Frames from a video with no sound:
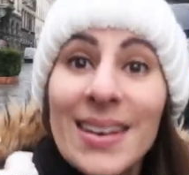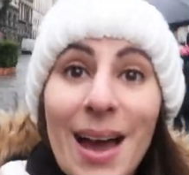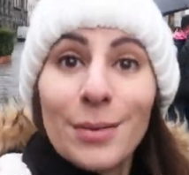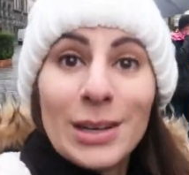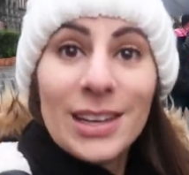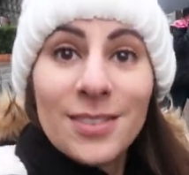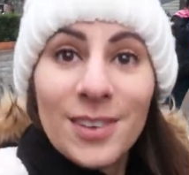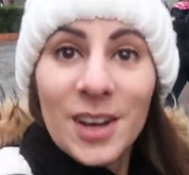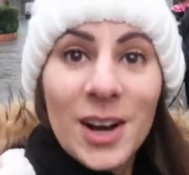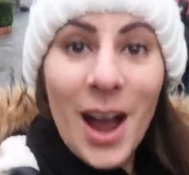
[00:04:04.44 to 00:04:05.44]
Now we need to
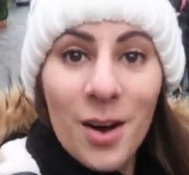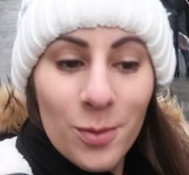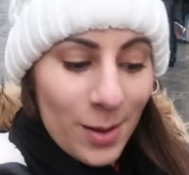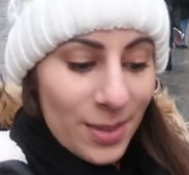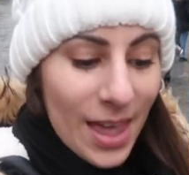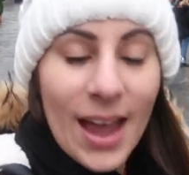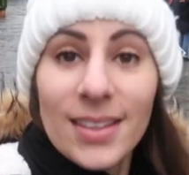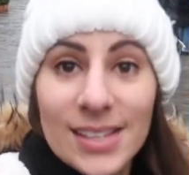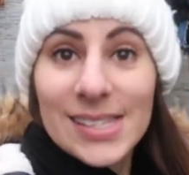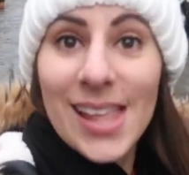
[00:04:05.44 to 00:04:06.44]
figure out where the
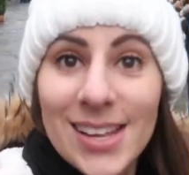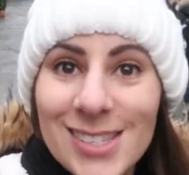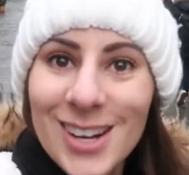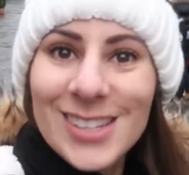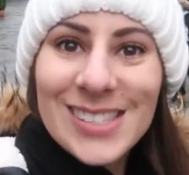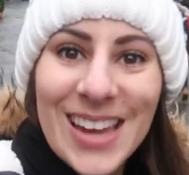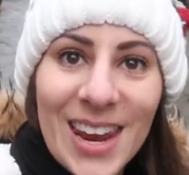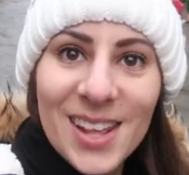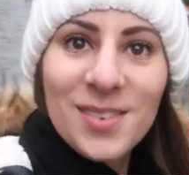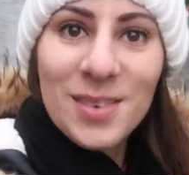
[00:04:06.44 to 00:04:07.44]
heck this line starts to
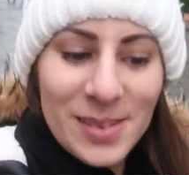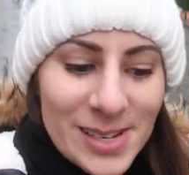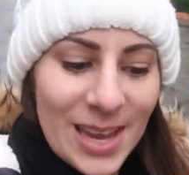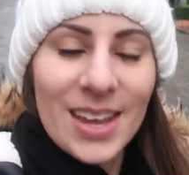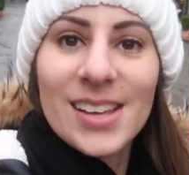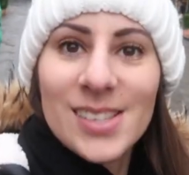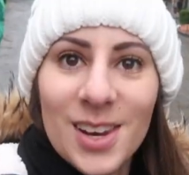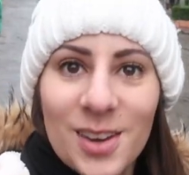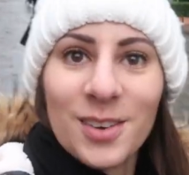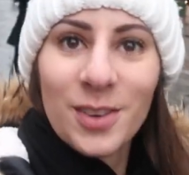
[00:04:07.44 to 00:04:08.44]
get in. We've been taking a
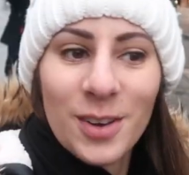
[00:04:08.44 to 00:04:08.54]
ton of